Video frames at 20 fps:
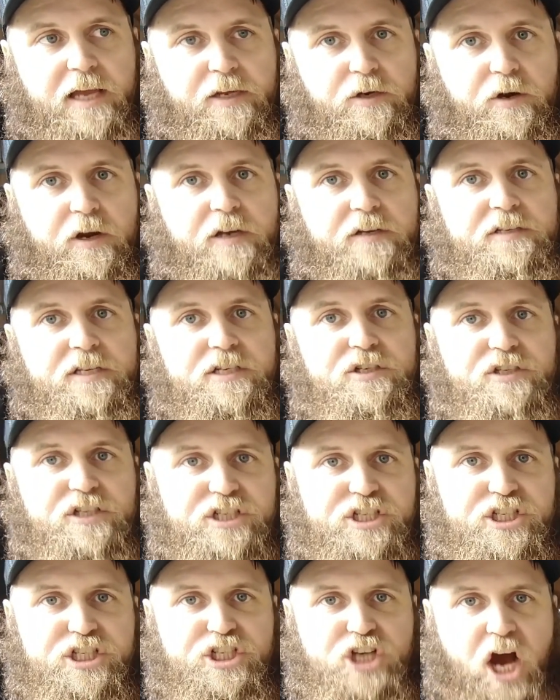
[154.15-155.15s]
you're
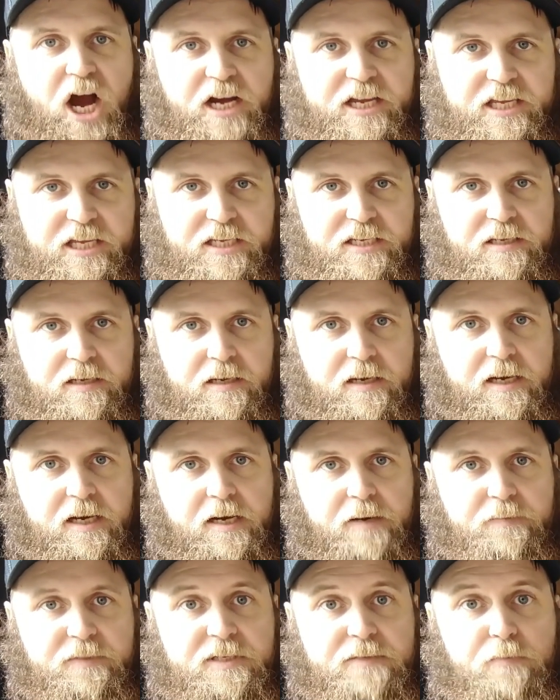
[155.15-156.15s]
essentially shocking
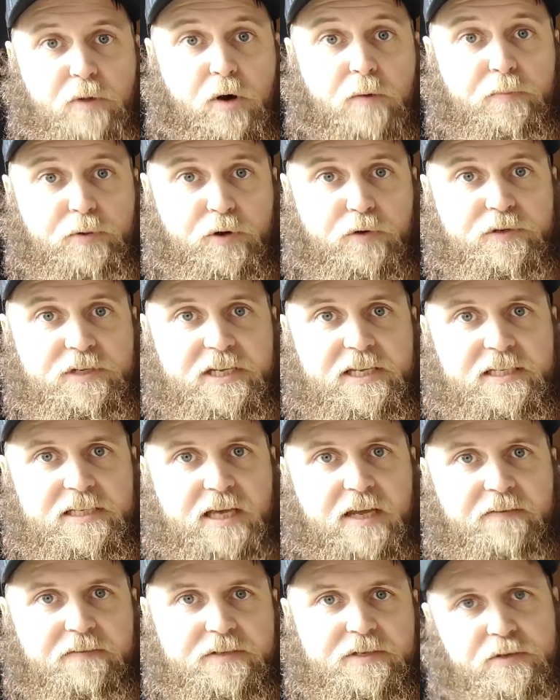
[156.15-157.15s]
small
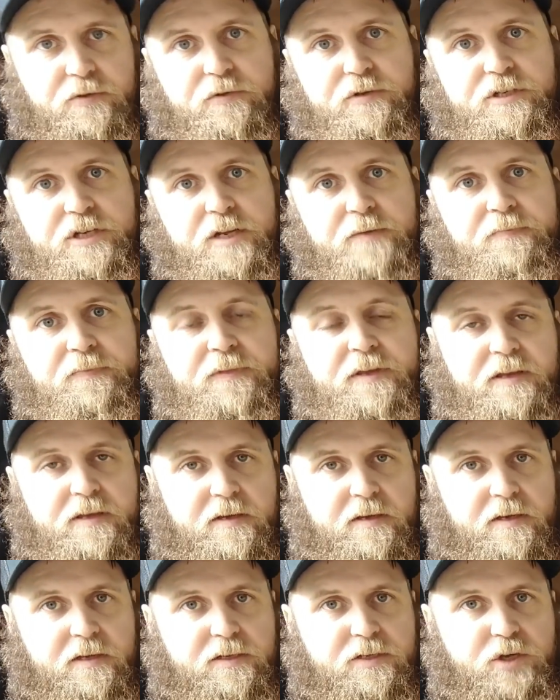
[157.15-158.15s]
proteins out of solution.
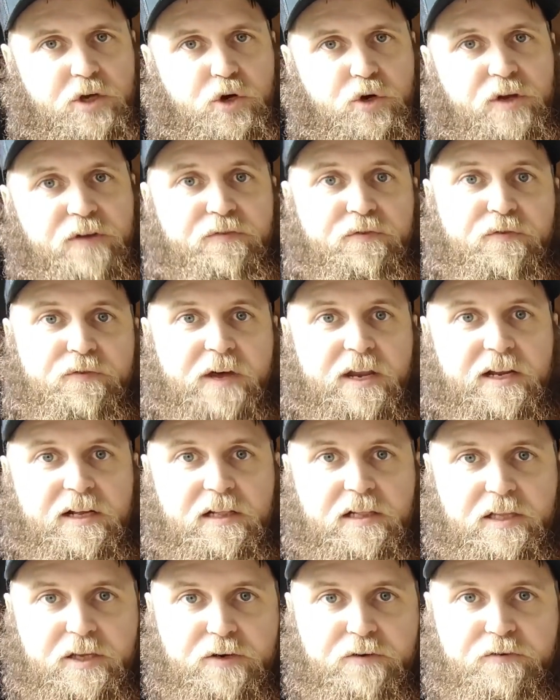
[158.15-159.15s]
So if you've got a
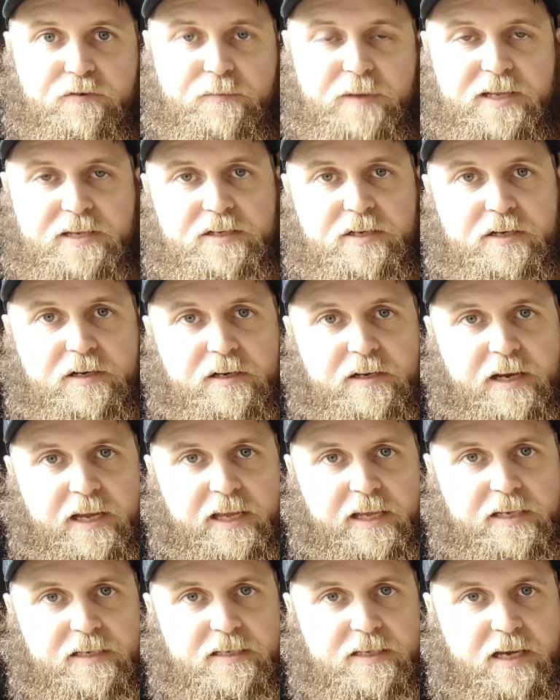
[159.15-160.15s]
clear fermenter
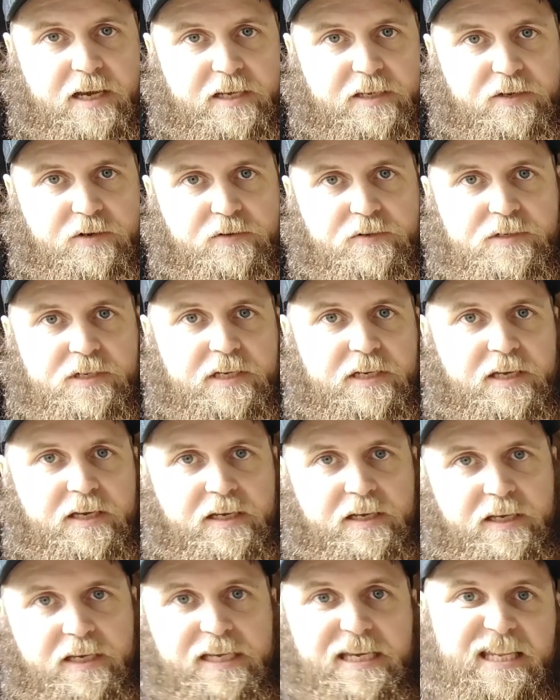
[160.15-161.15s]
and you're using
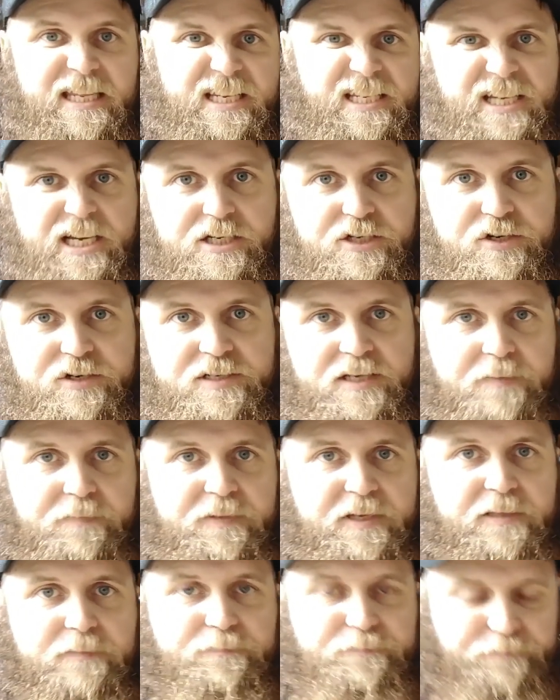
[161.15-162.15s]
a heat exchanger or
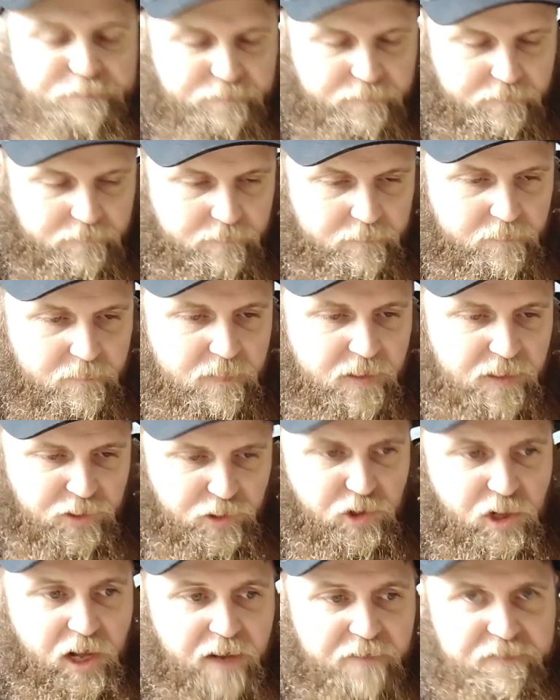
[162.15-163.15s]
something,
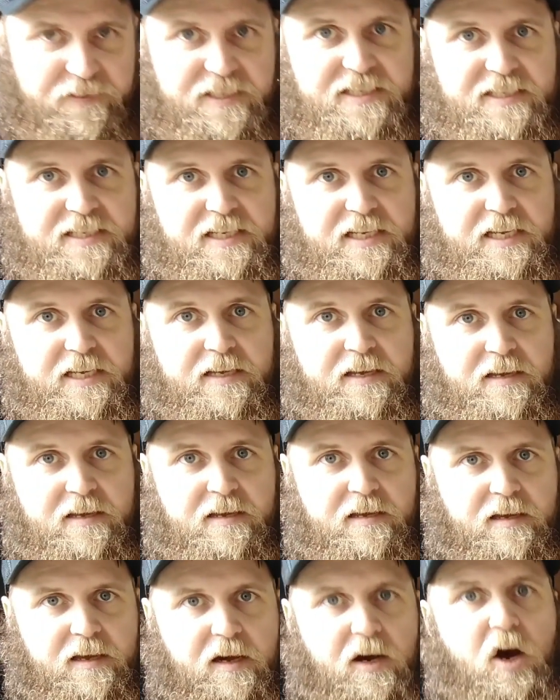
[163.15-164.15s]
you'll often see
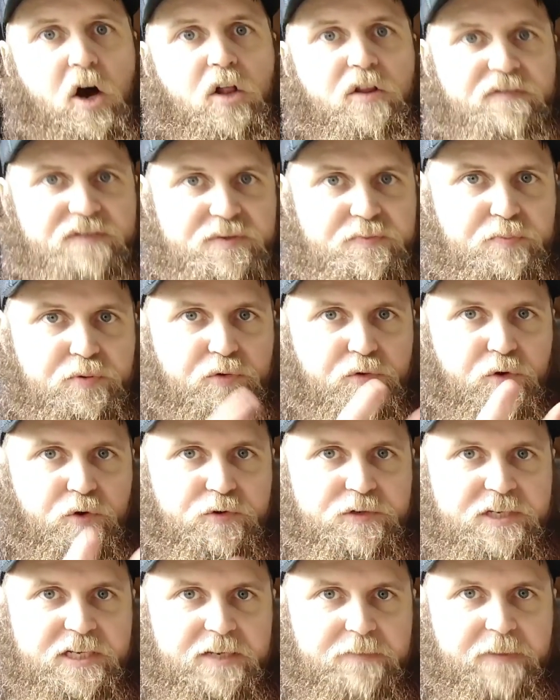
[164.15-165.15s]
all of this
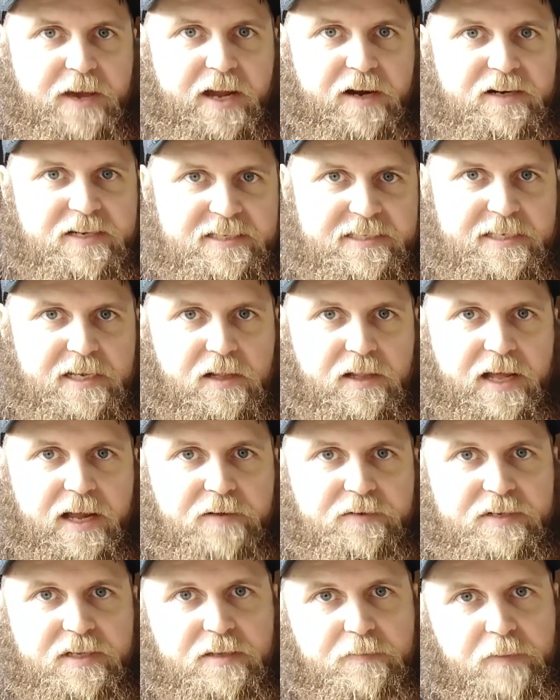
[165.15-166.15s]
protein matter sell
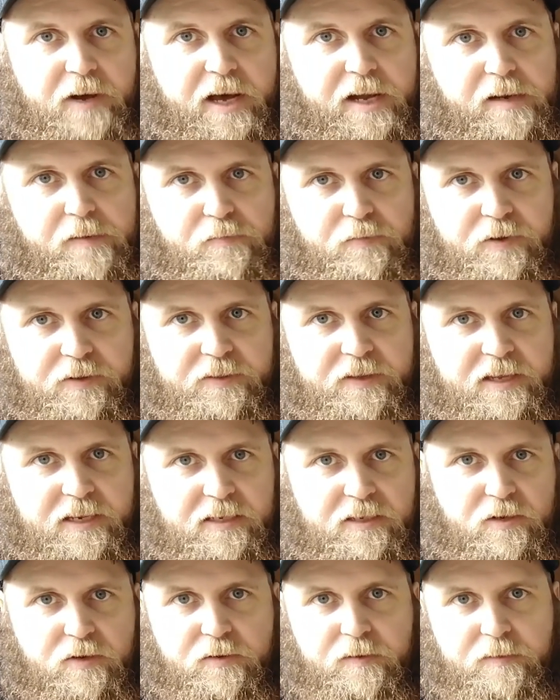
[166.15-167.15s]
out to the bottom
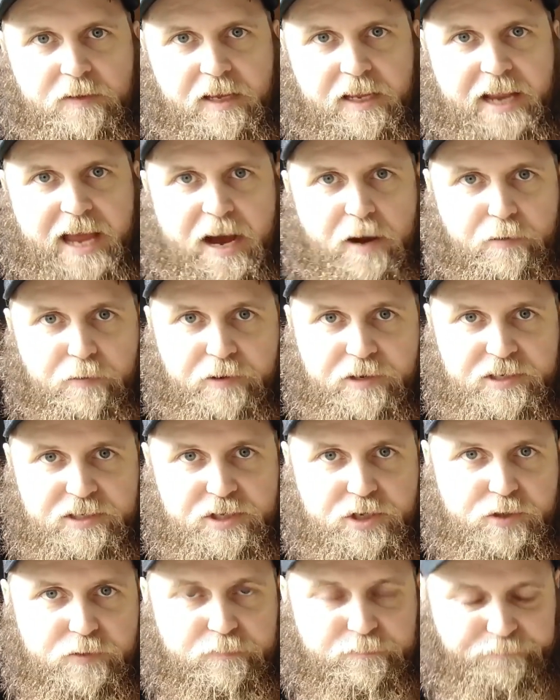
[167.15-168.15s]
within an hour or
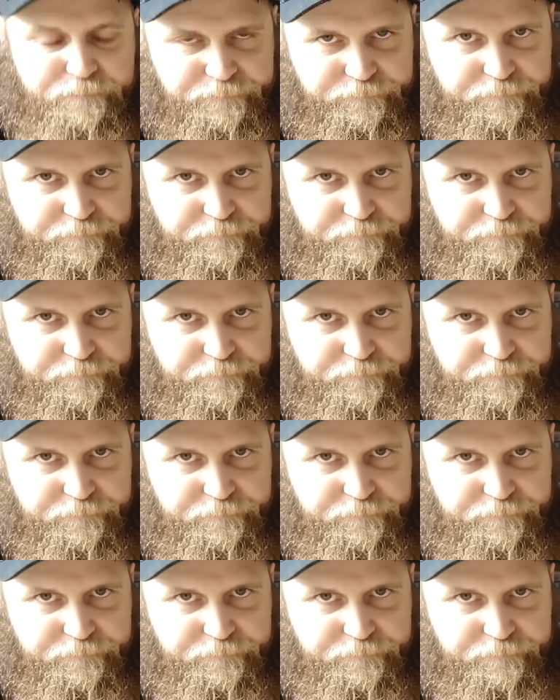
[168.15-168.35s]
so